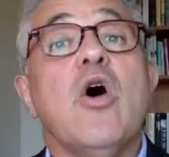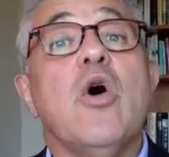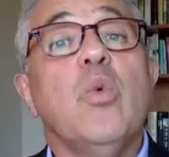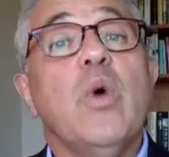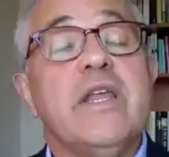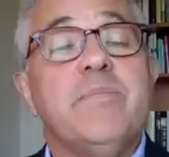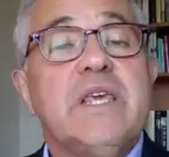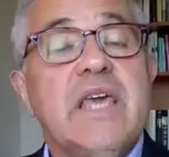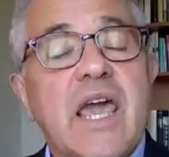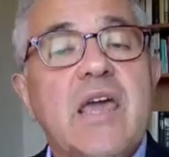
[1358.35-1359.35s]
When it
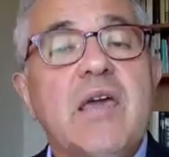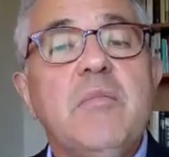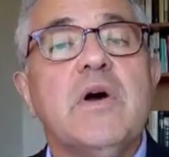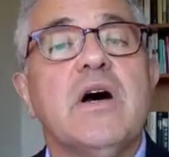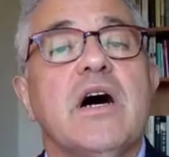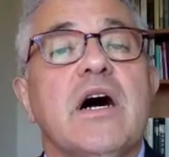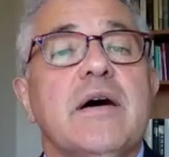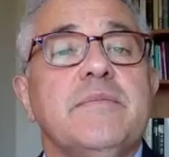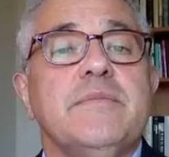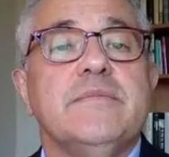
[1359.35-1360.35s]
became
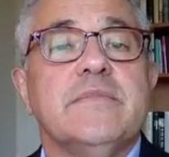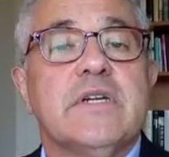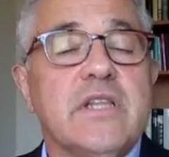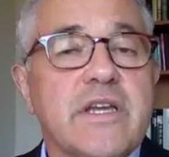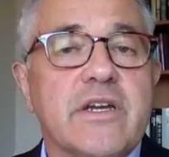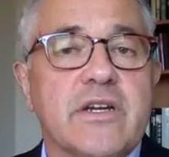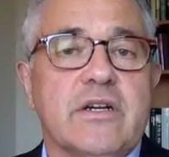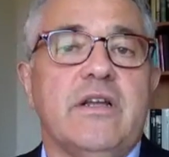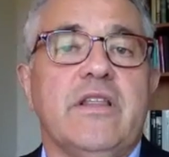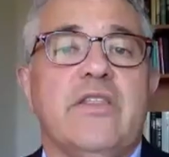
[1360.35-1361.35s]
clear
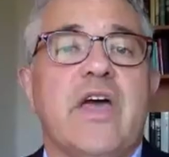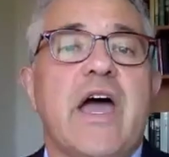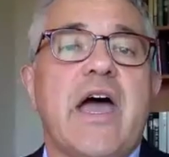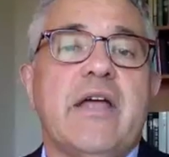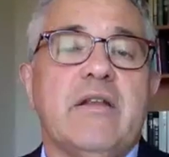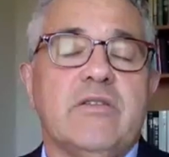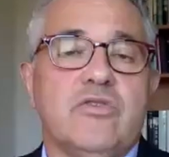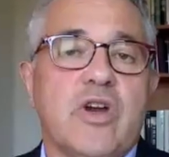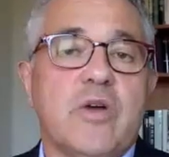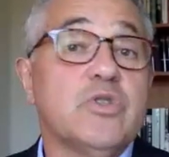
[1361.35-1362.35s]
that
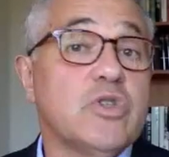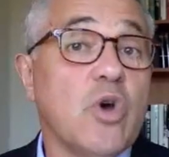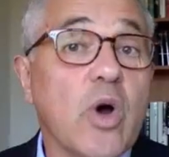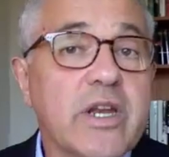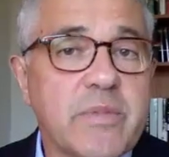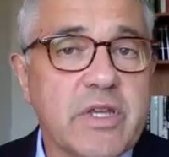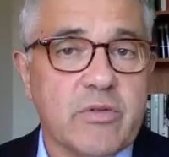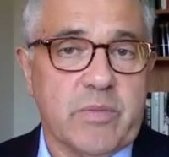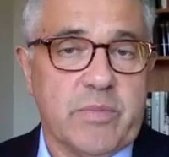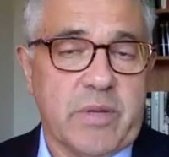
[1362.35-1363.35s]
Trump was going to be the
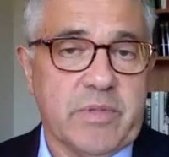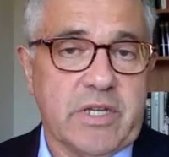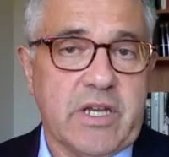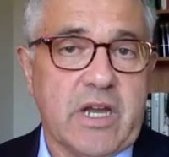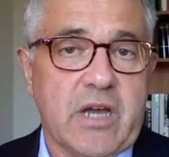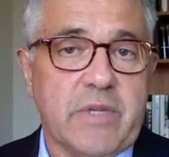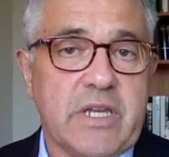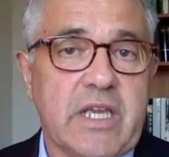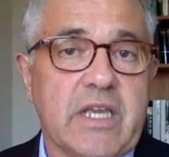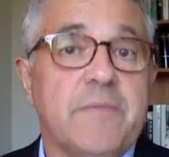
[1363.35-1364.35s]
Republican
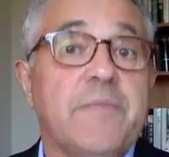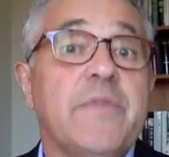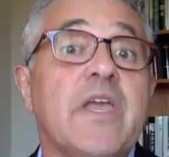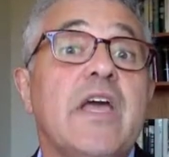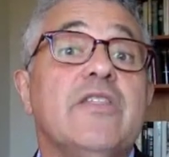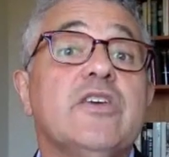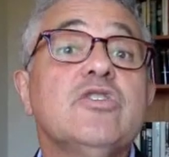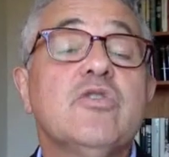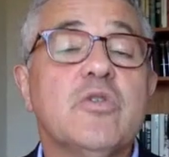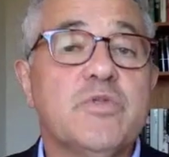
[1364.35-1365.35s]
nominee, this
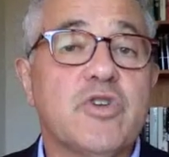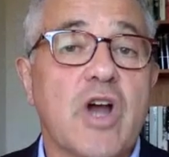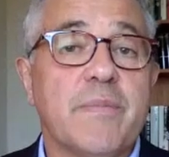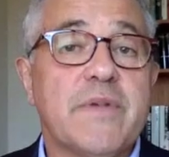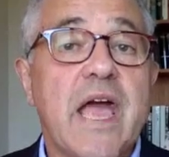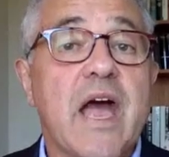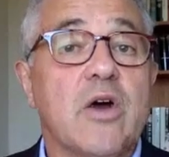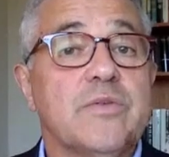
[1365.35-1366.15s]
group dropped out.